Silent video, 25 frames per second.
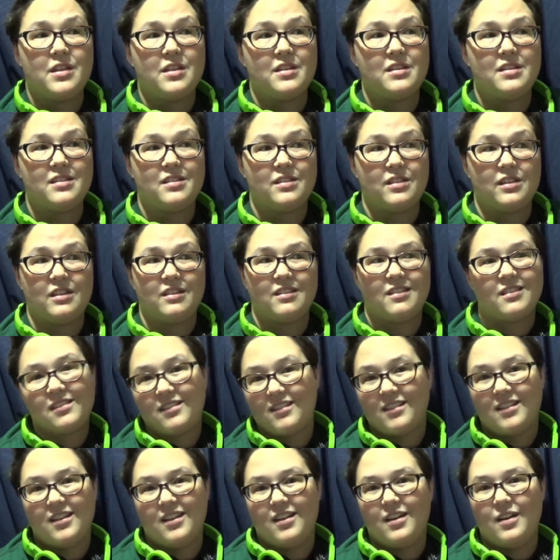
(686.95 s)

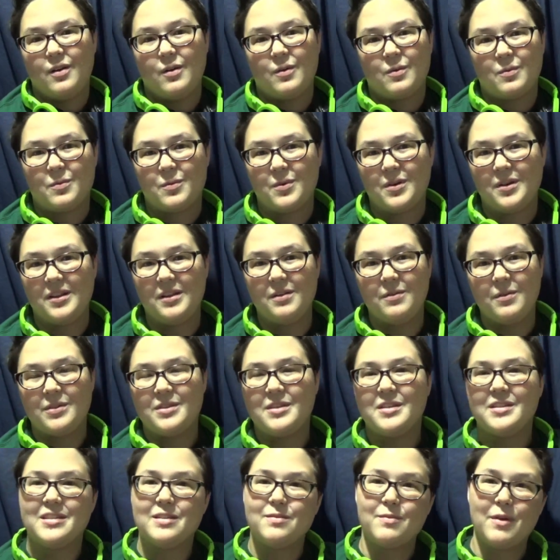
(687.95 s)
It's really what
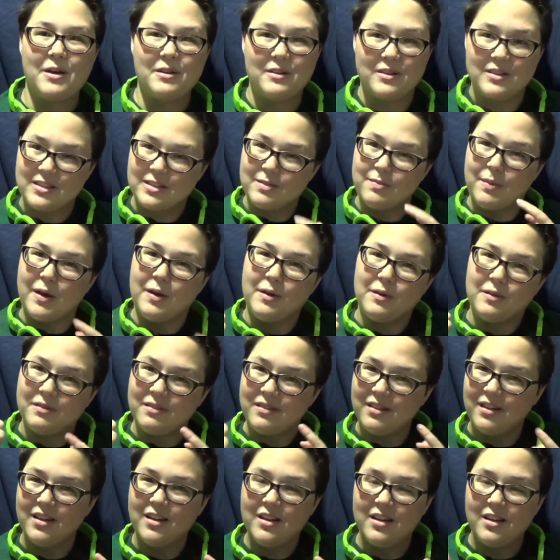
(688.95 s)
this is about. This is about
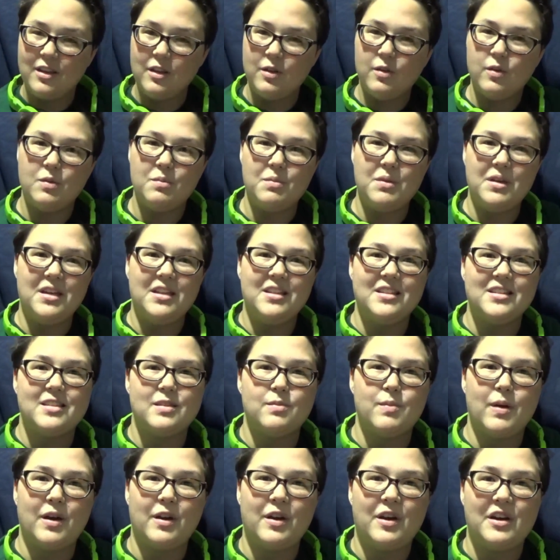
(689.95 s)
you and me. This
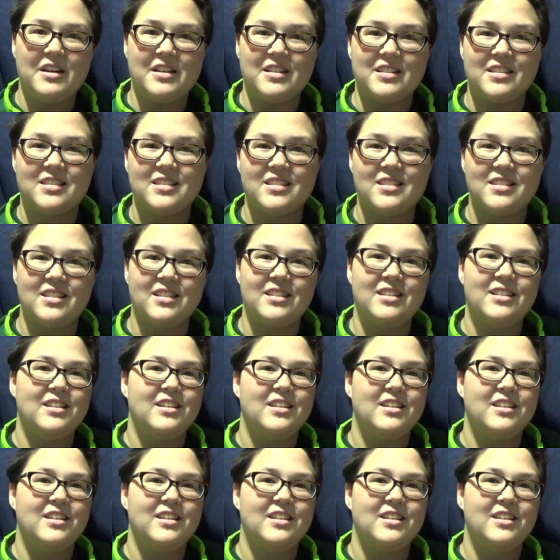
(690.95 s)
is about us.